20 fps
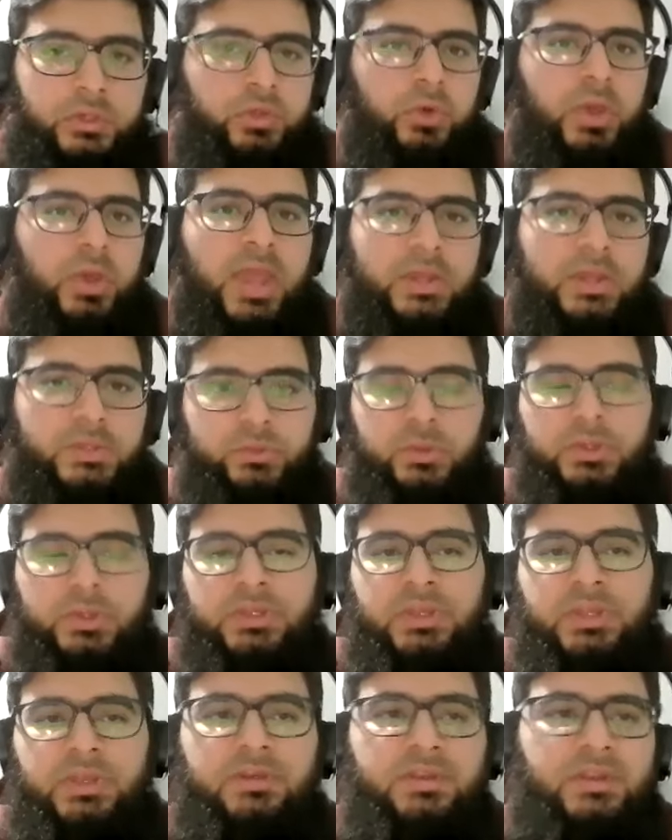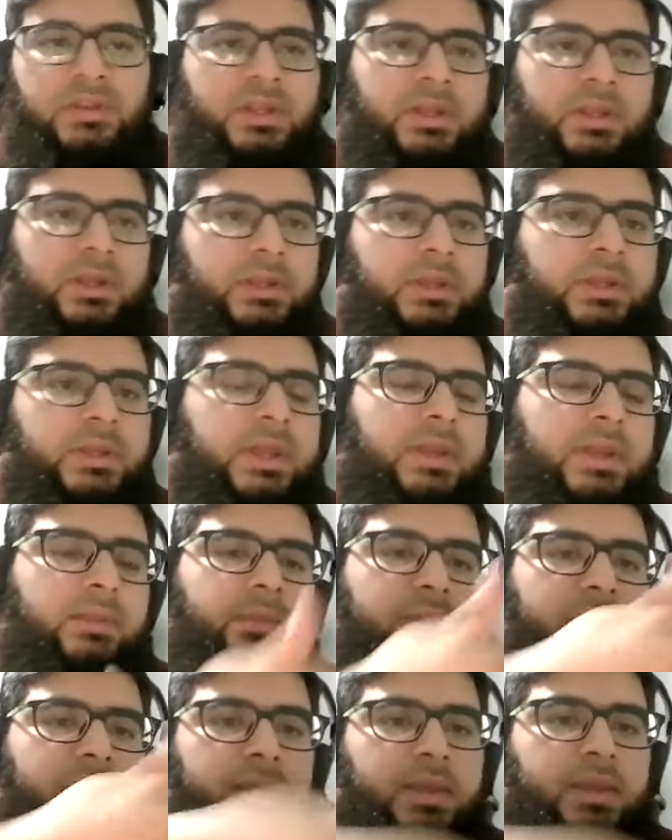show actual things other
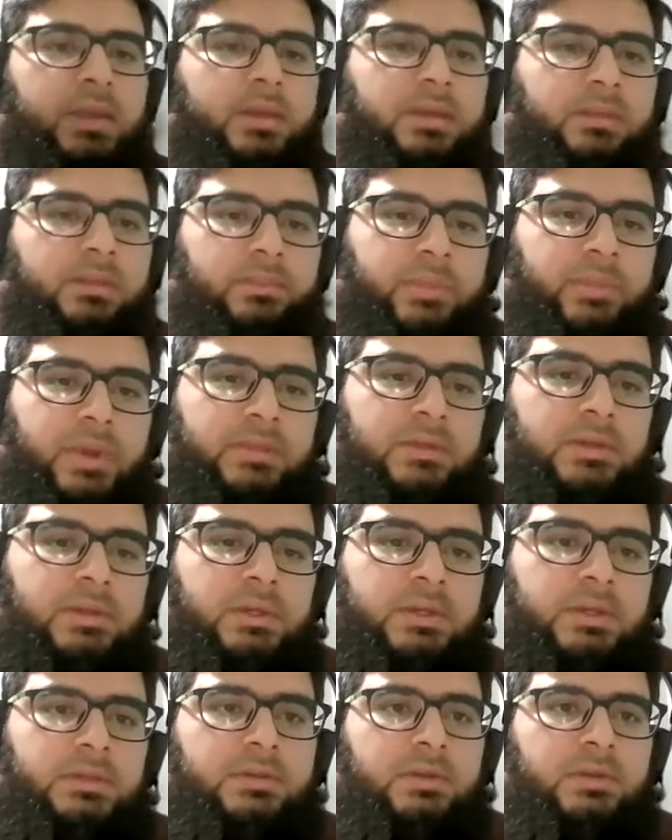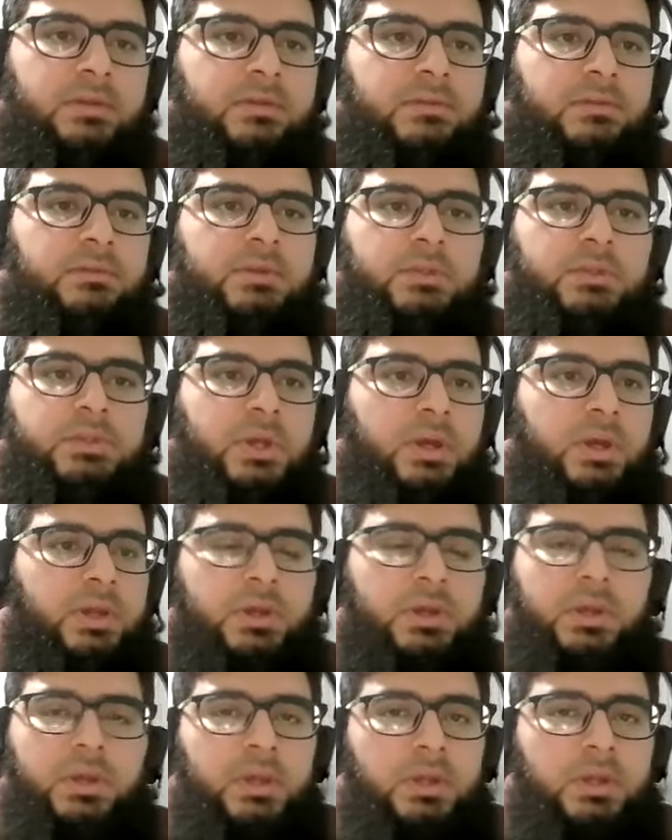than making presentations which
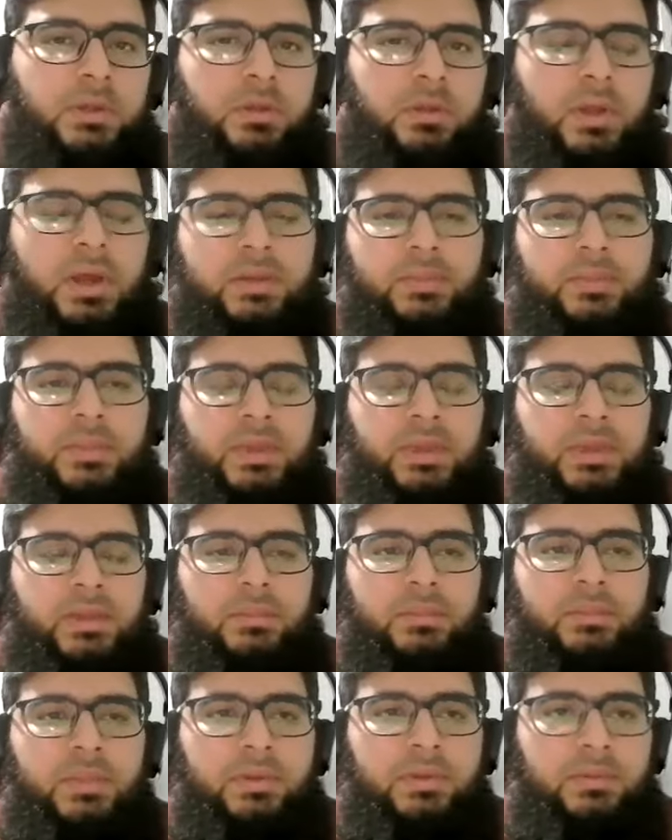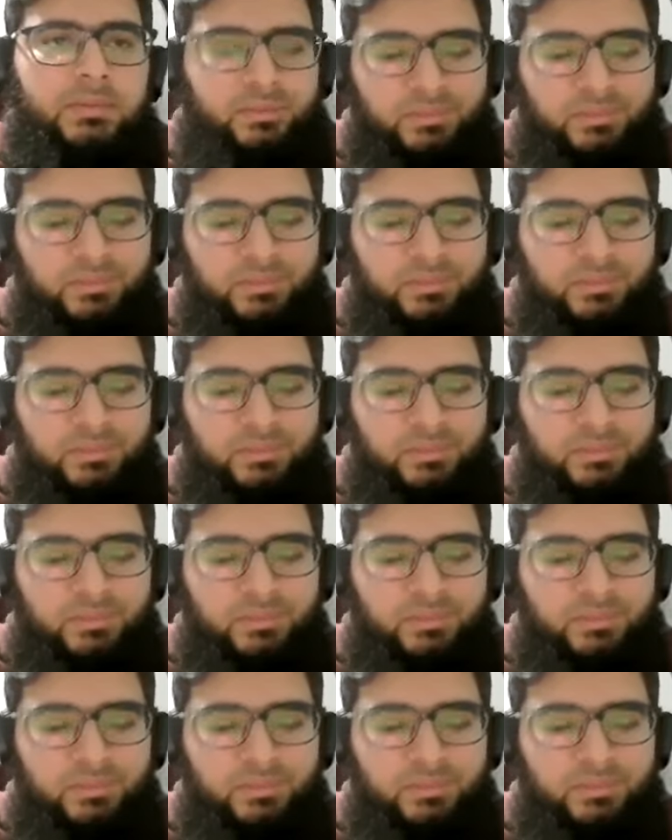are not making